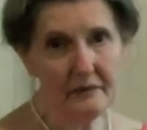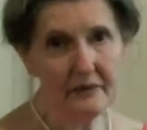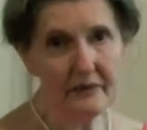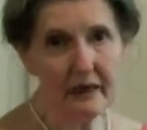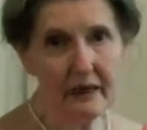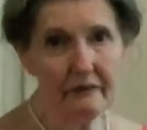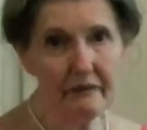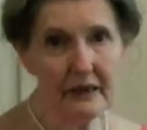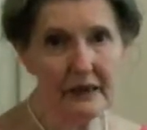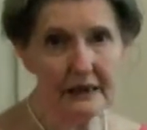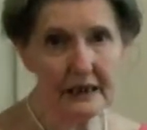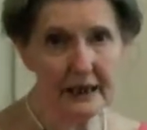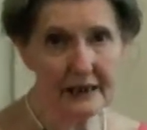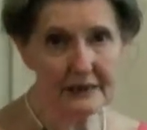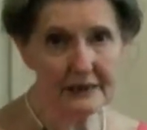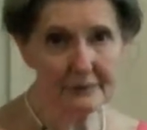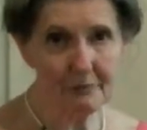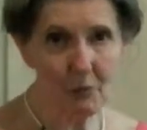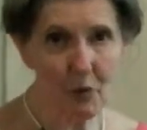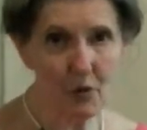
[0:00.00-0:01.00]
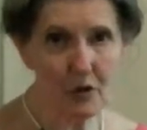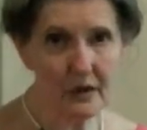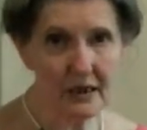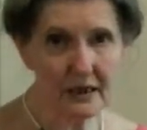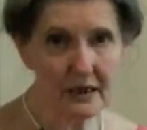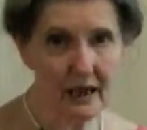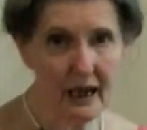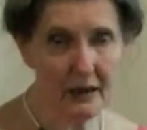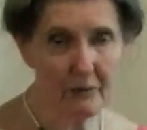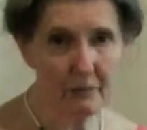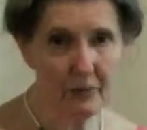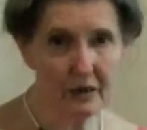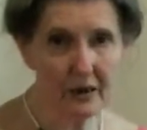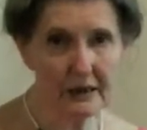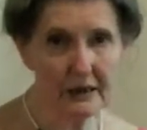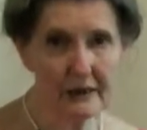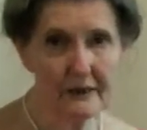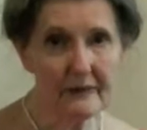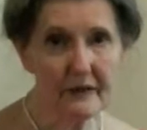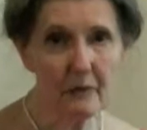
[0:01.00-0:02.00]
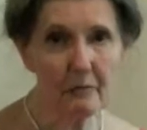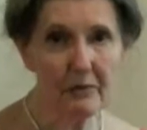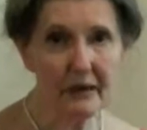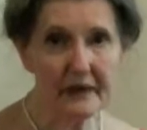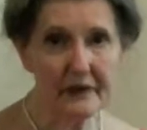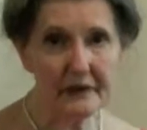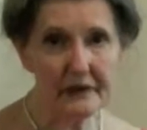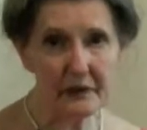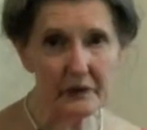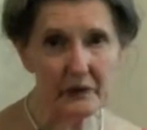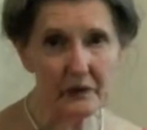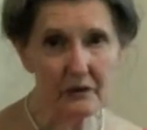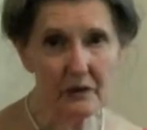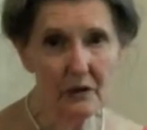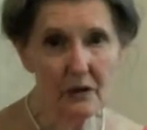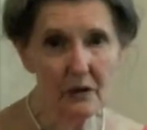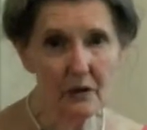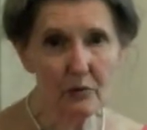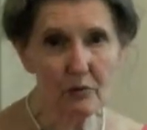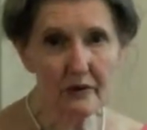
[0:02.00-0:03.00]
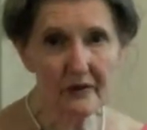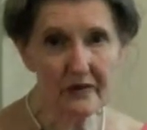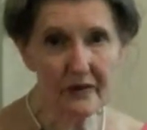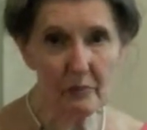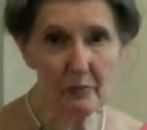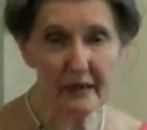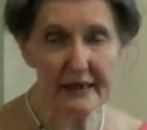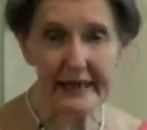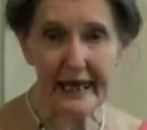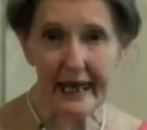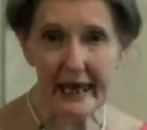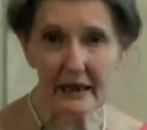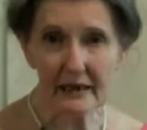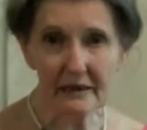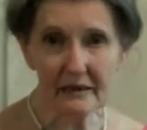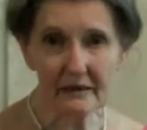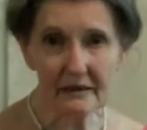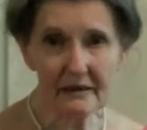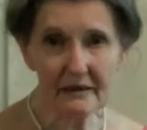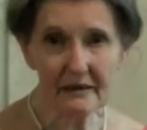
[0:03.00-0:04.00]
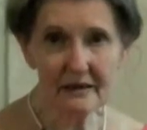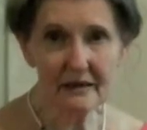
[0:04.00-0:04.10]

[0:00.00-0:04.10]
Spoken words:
And the next morning I put it in the blender with a banana,